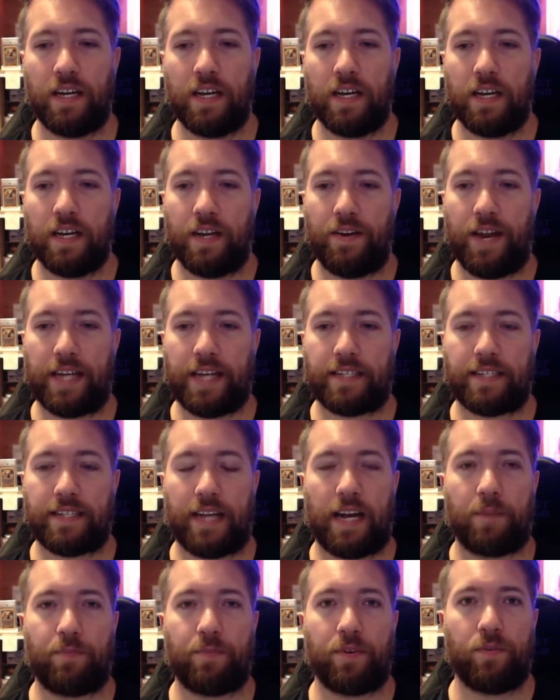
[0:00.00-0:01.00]
Next
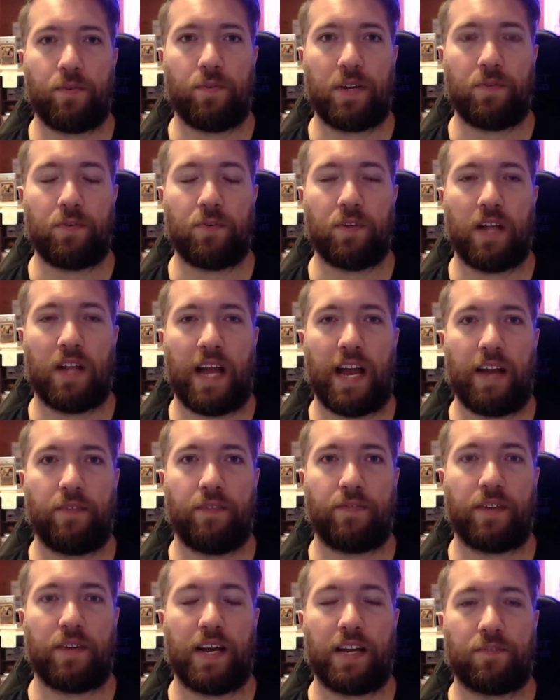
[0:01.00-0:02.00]
up, we will
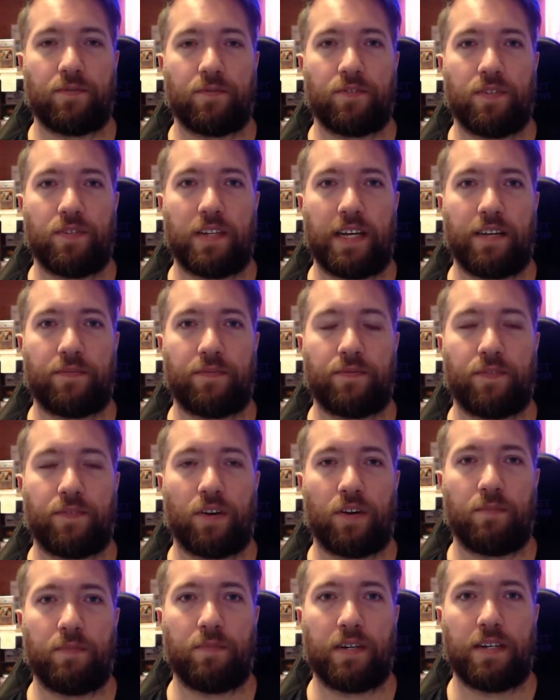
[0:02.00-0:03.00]
have a ruling
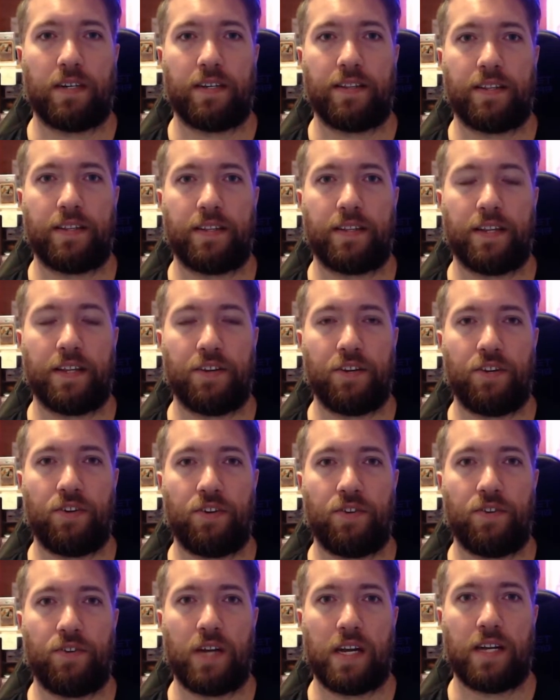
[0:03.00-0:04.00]
from the
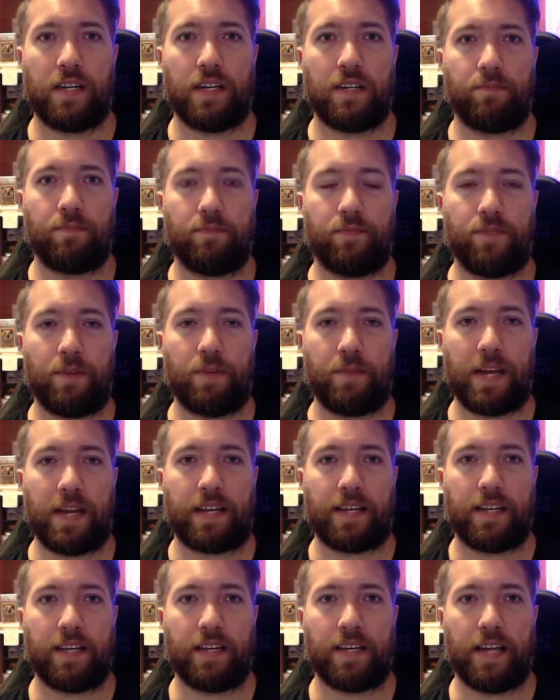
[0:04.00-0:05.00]
new
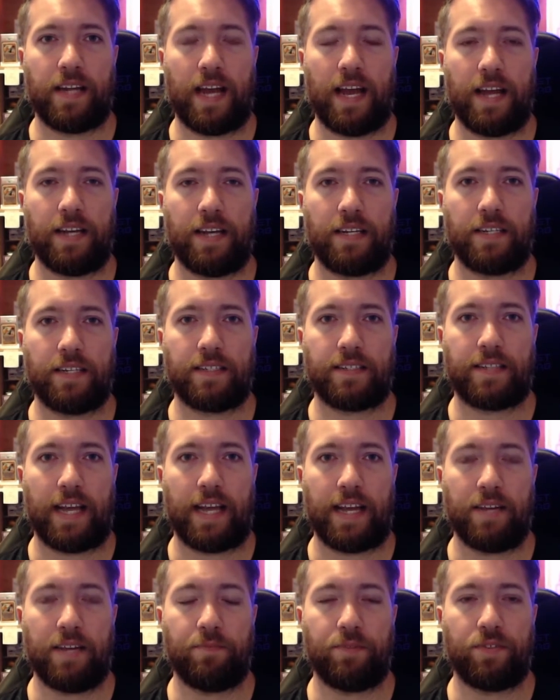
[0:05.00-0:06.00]
Namekian and
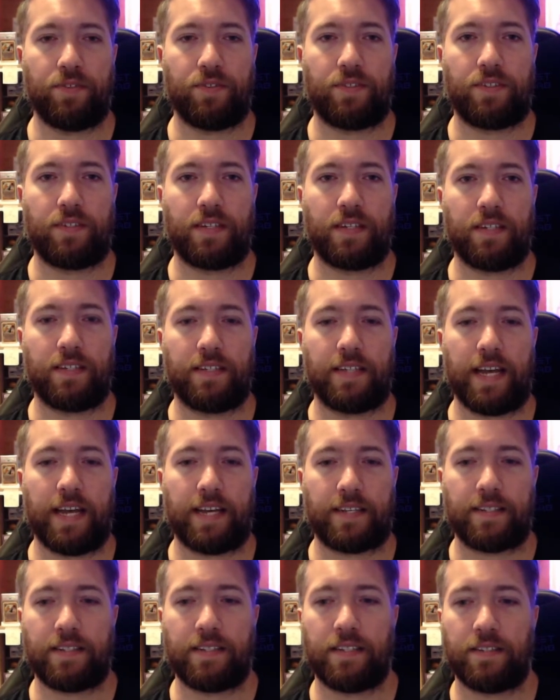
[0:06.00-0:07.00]
Saiyan Boost
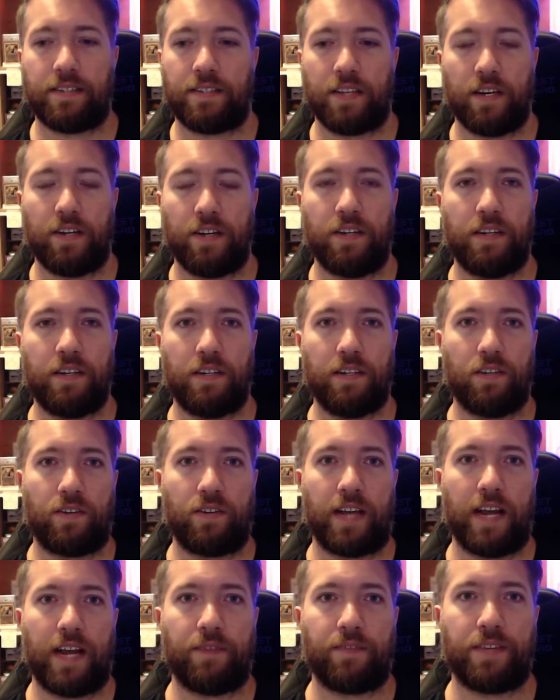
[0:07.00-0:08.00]
decks, so look
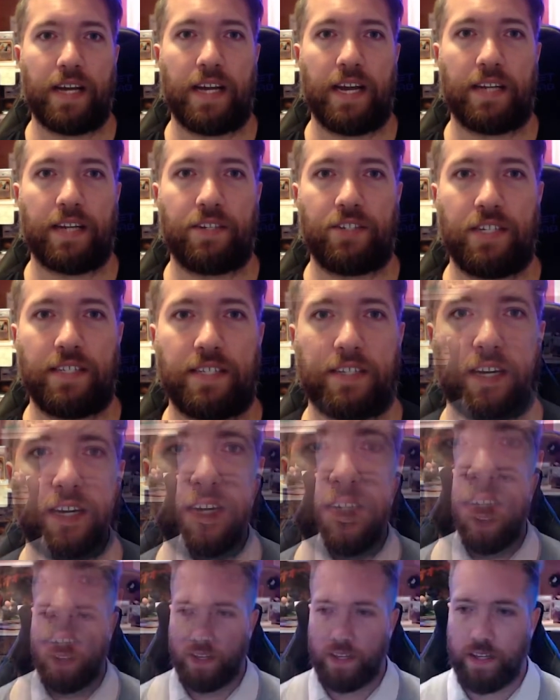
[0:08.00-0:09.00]
out for that. Cheers,
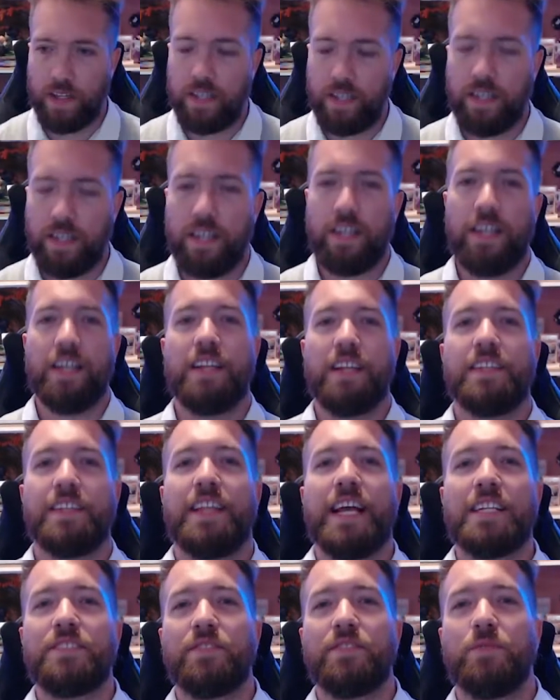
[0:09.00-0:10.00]
guys.
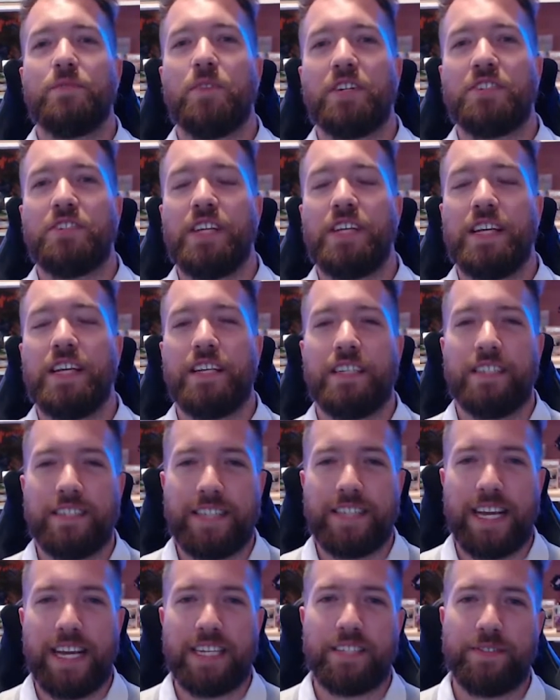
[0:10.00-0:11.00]
thanks for watching.
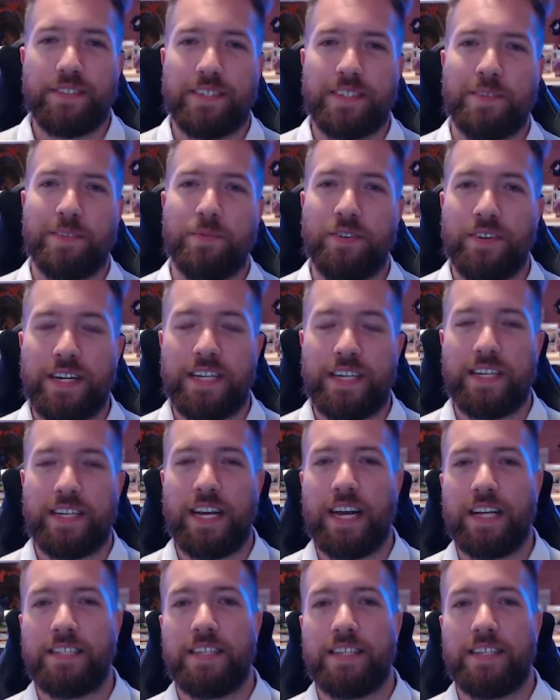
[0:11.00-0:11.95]
Thanks for supporting, guys.